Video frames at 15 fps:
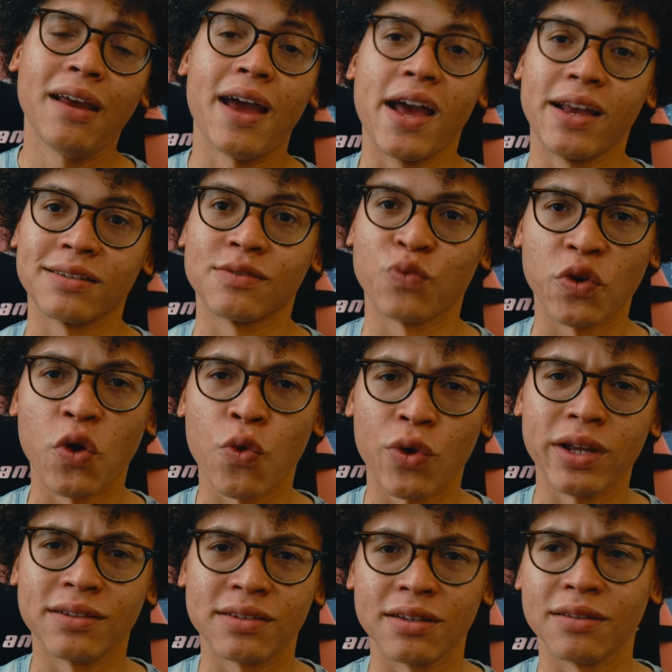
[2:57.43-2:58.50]
as
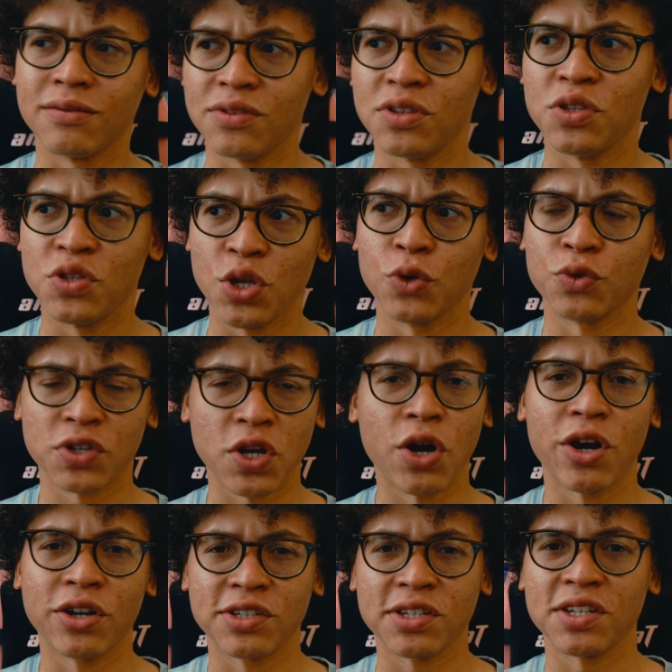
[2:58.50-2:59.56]
recording to those
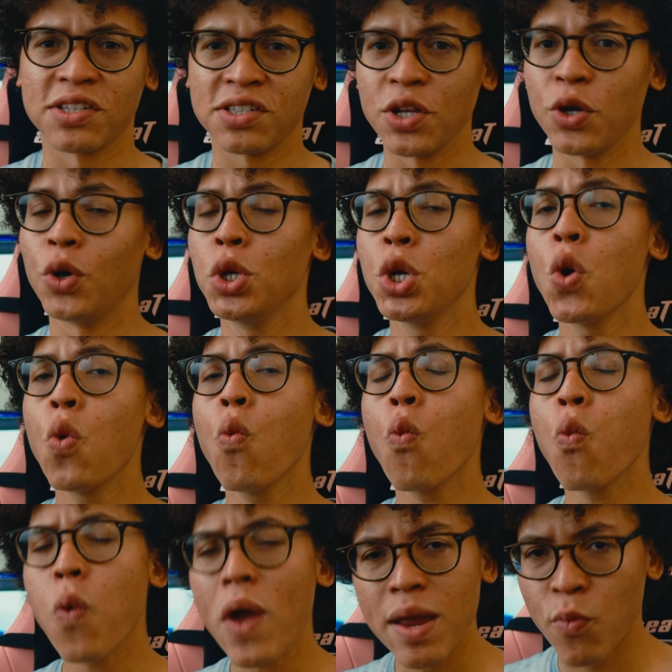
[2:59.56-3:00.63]
cards is still
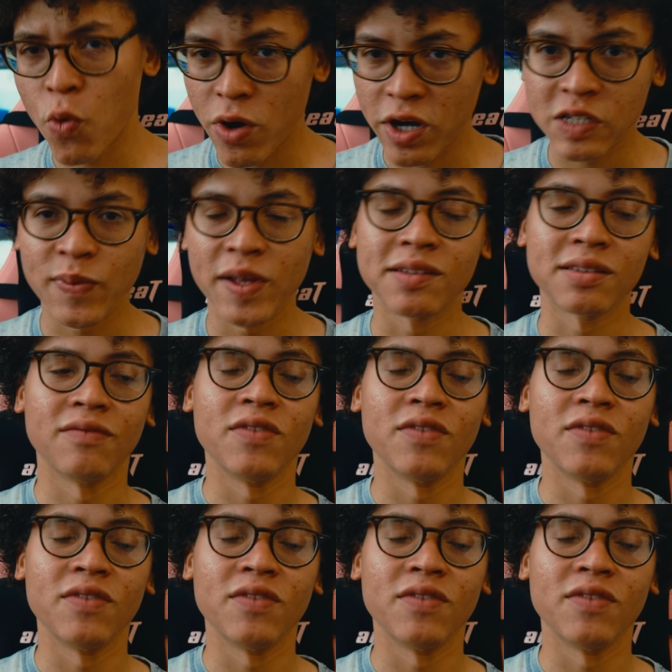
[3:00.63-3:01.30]
way more expensive